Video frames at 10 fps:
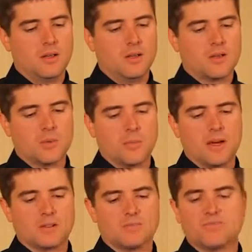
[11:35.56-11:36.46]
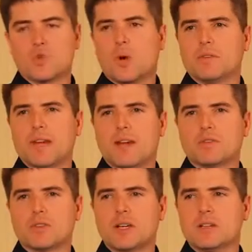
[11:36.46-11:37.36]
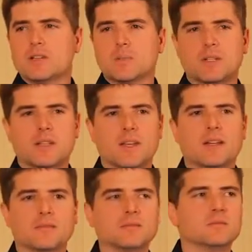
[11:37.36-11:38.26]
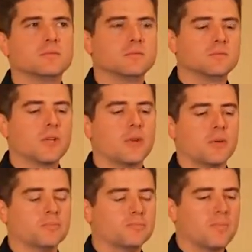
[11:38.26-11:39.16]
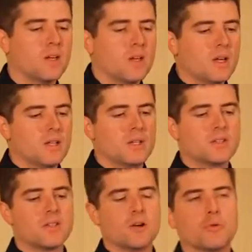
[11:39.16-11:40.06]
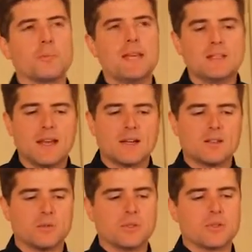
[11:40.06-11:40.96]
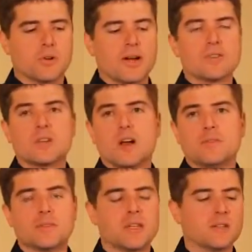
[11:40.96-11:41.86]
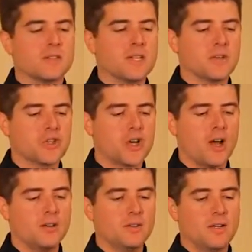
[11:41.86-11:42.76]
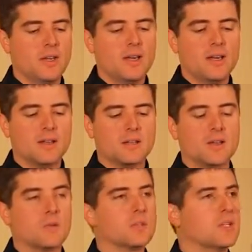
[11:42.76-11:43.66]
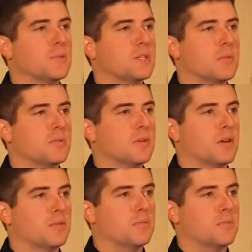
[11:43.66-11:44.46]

And that's what, about 12 and a half degrees, something like that? Okay. Let's repeat that. We'll use our airsoft. Let's set it to single shot, and uh, we'll see what type of uh,